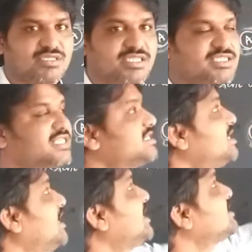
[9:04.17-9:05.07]
is
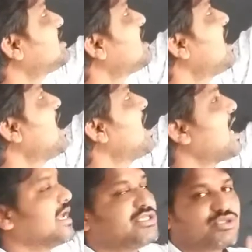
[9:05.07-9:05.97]
considered as
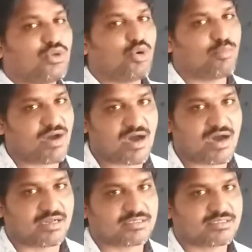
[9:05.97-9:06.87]

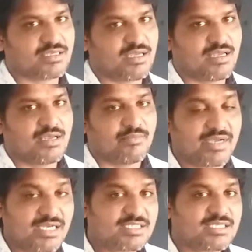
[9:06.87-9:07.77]
isobars.
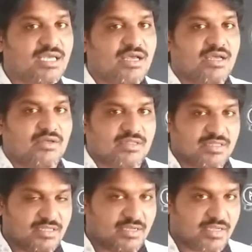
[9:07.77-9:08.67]
Means
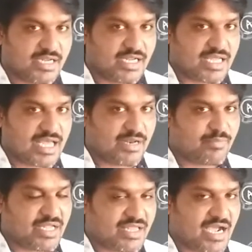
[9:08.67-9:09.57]

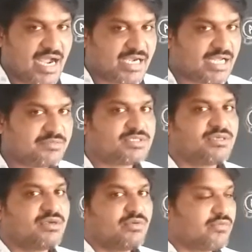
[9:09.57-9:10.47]
the atoms
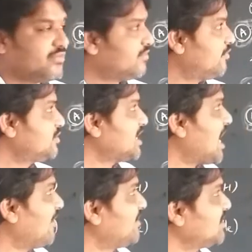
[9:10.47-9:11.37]
which
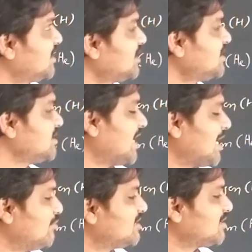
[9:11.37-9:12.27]
having that, the
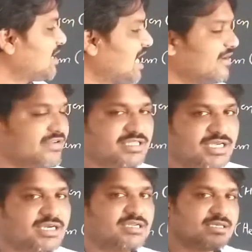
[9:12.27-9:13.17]
elements are having
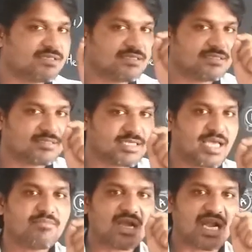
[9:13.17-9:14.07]
that
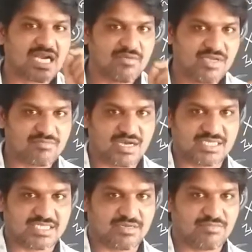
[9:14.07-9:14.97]
same atomic
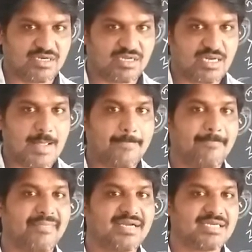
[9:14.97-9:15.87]
mass number
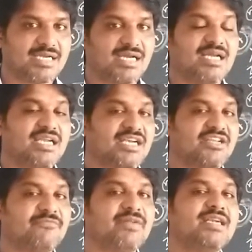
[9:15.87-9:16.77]
but
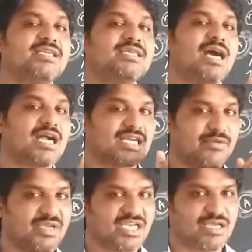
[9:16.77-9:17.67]
different
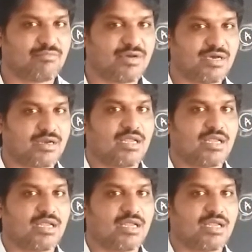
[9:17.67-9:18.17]
atomic number